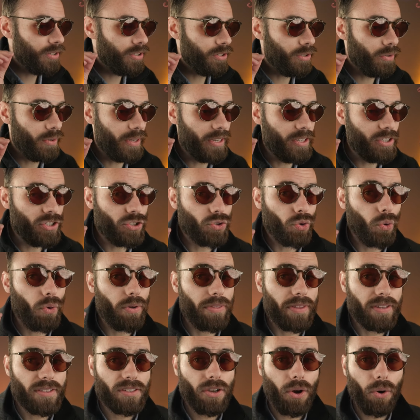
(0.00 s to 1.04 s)
do enjoy
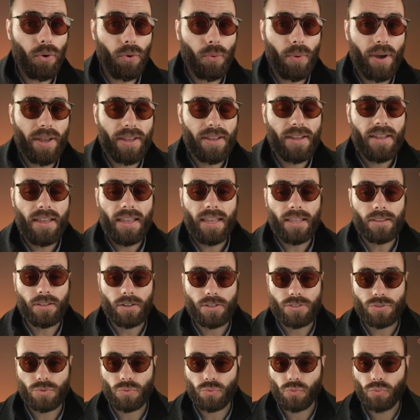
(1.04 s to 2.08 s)
this colorway. It
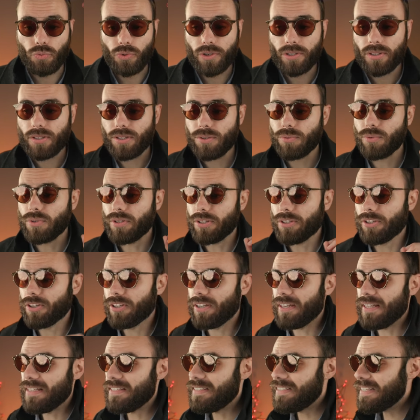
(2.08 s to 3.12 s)
looks really, really good
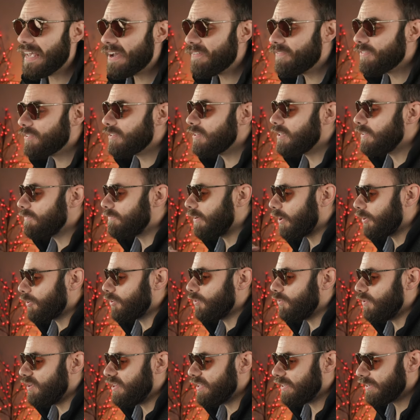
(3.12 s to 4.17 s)
and definitely very
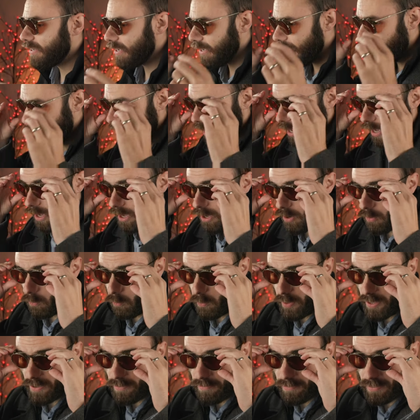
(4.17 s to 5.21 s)
unique uh,
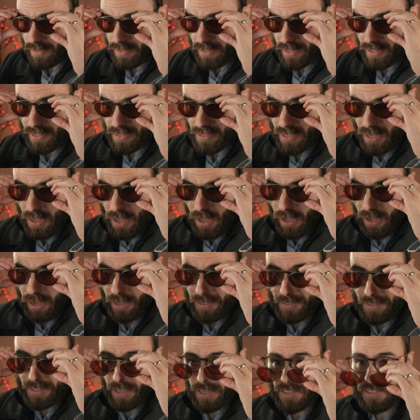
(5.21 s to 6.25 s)
with these uh,
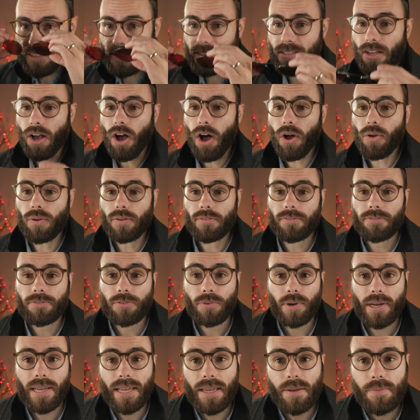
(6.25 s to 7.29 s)
dusty olive
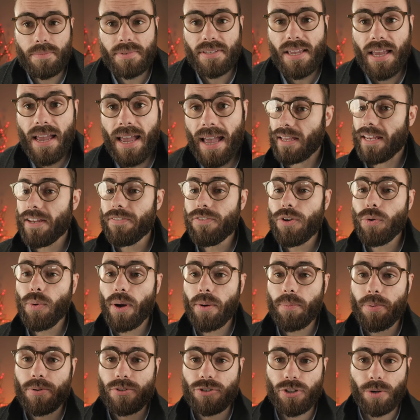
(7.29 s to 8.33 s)
frames. And if you wear
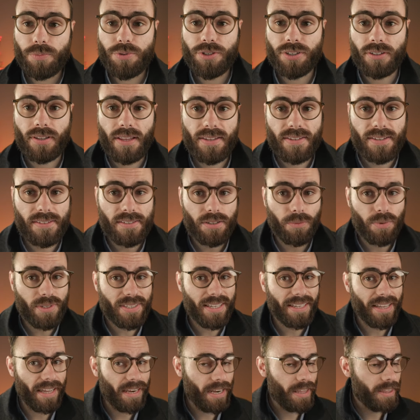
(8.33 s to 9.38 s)
prescription lenses, it wouldn't
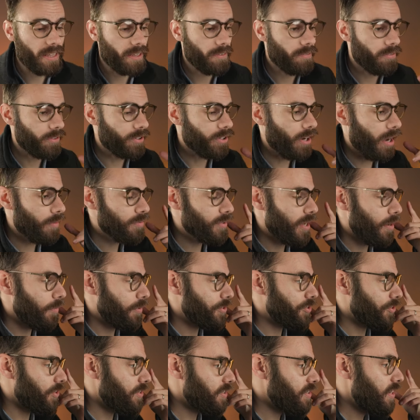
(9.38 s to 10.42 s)
take anything for your
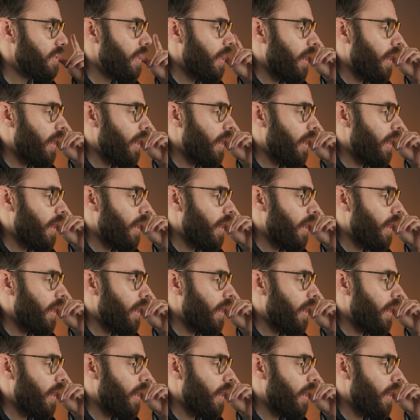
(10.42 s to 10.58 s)
optometrist